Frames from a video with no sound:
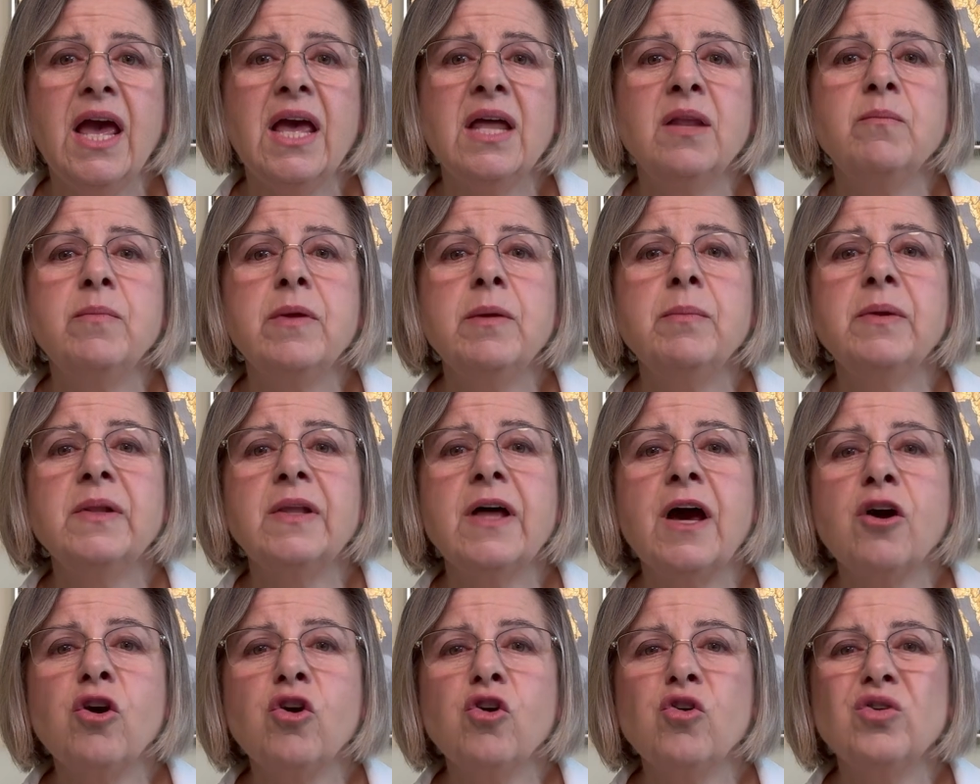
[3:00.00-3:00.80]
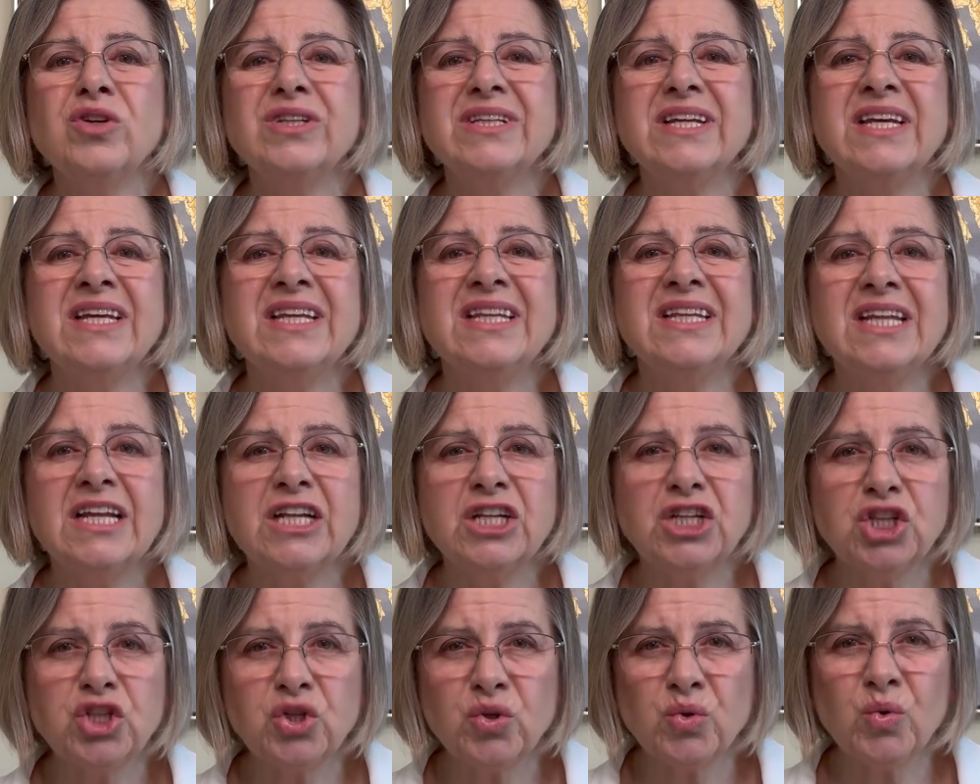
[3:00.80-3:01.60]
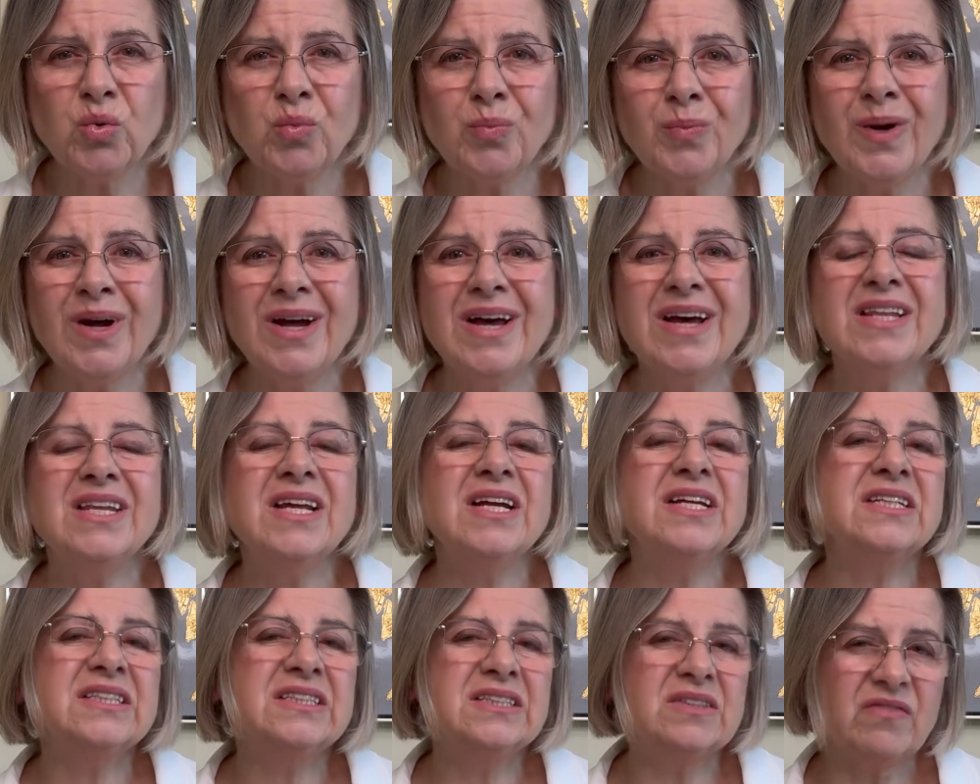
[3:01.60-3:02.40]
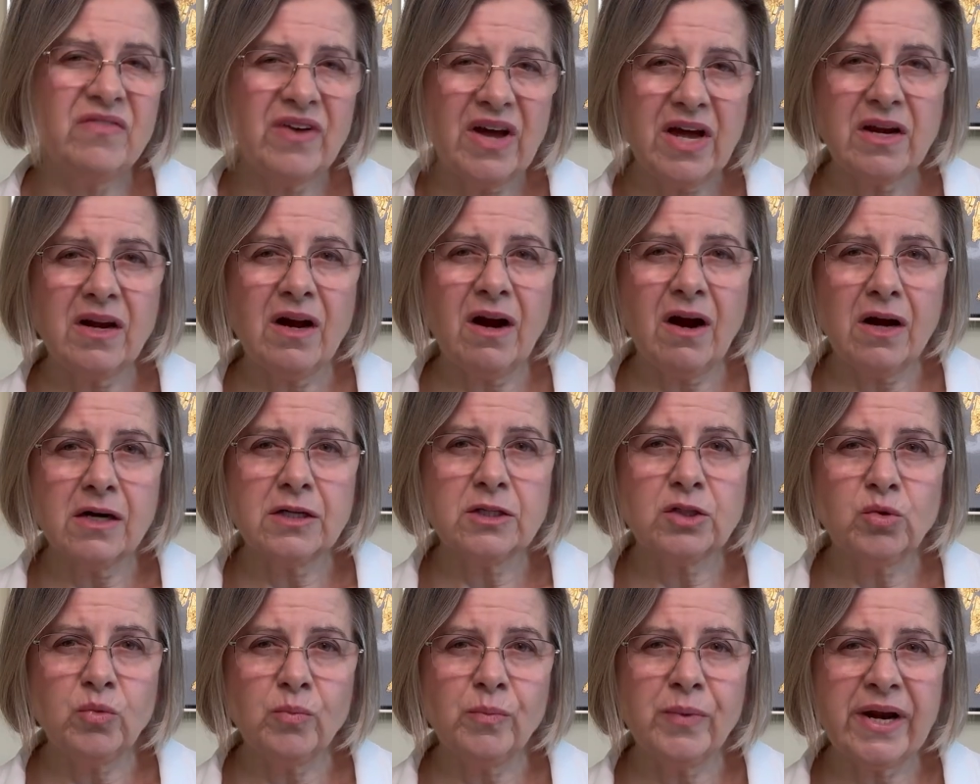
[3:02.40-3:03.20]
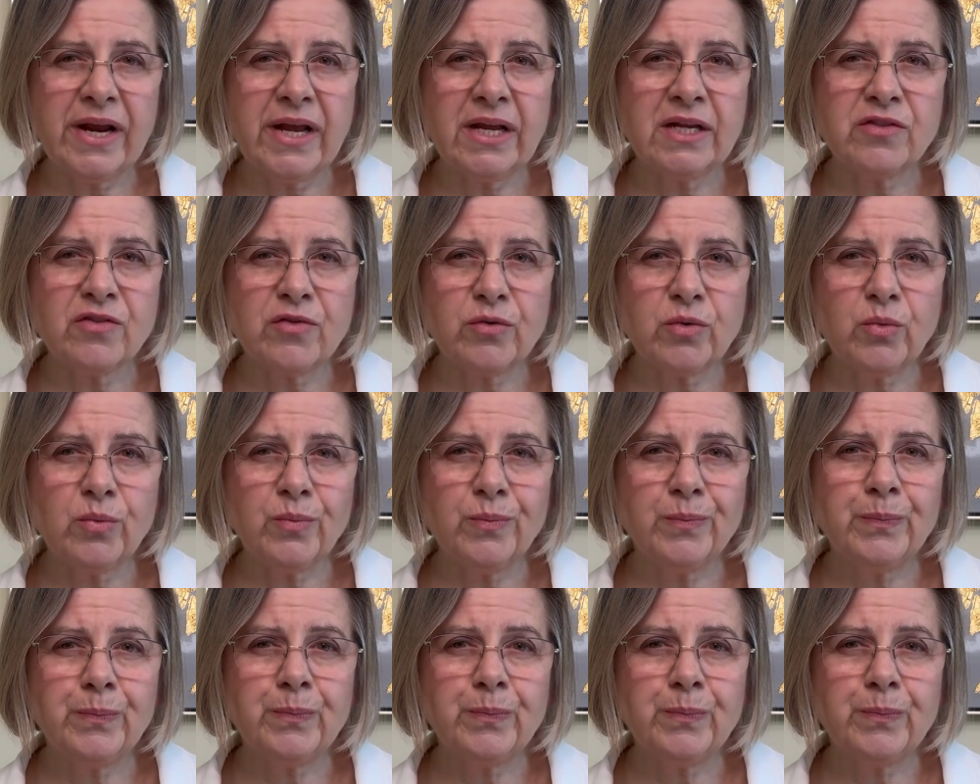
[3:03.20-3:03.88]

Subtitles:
And people are caught in the loop that is very hard to break through.